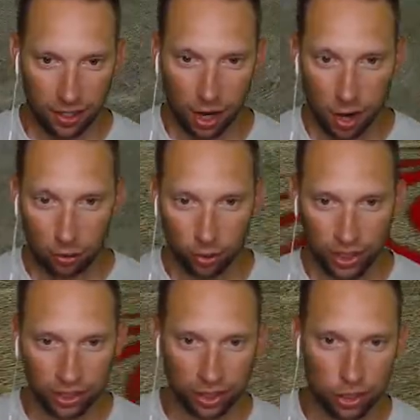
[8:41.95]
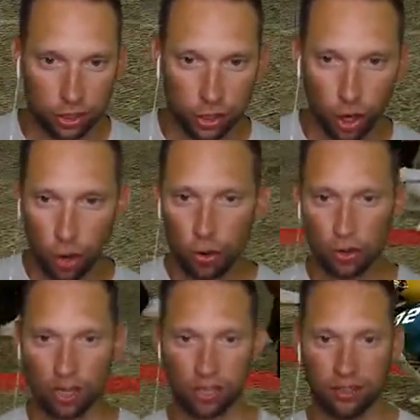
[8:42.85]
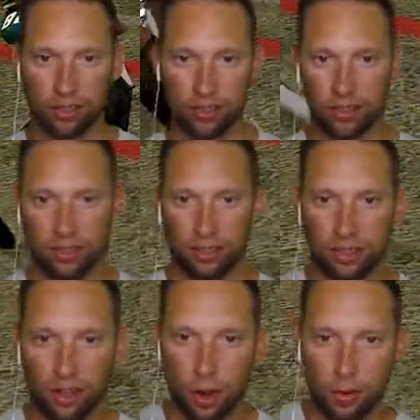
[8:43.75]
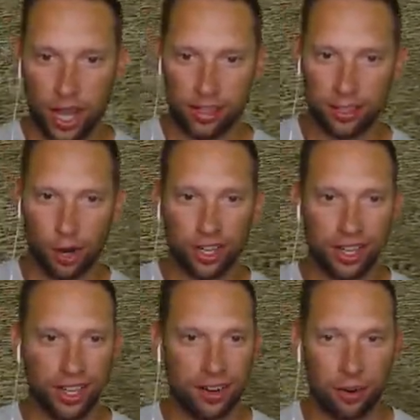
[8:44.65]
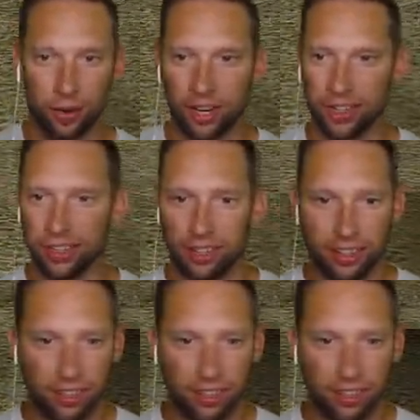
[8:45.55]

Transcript: Oh, look at the juke. Okay, dirty hit already.